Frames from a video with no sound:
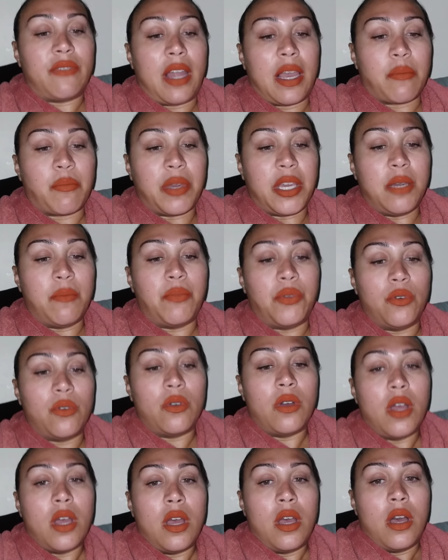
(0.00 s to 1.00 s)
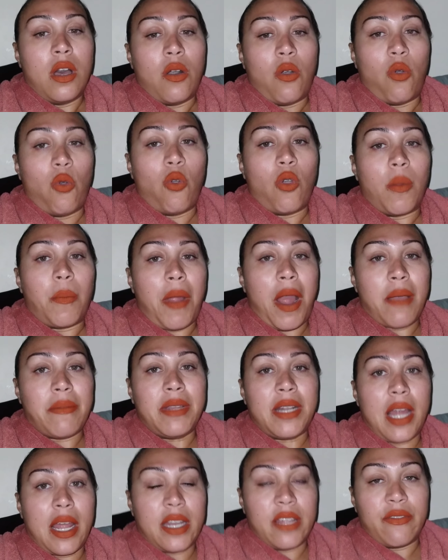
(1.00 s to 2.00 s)
Like, people who are probably
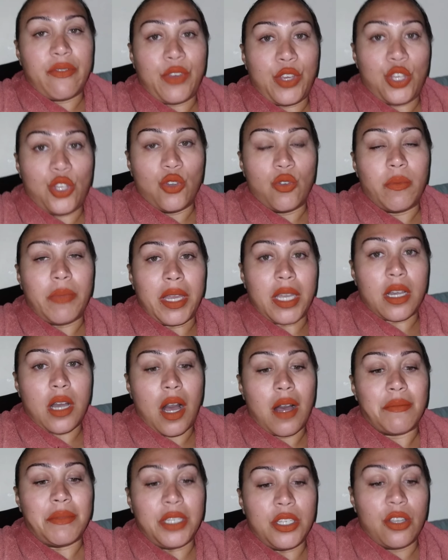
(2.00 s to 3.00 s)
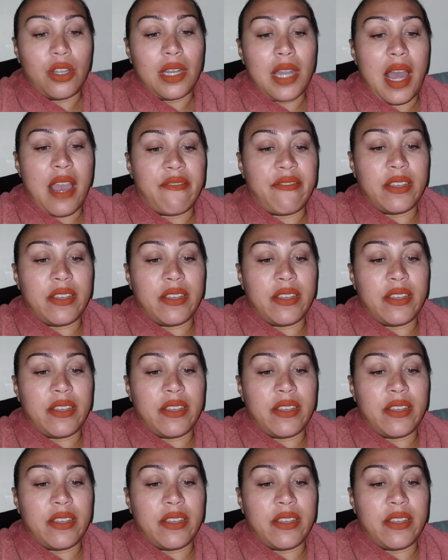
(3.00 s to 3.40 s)
not even human come in your life,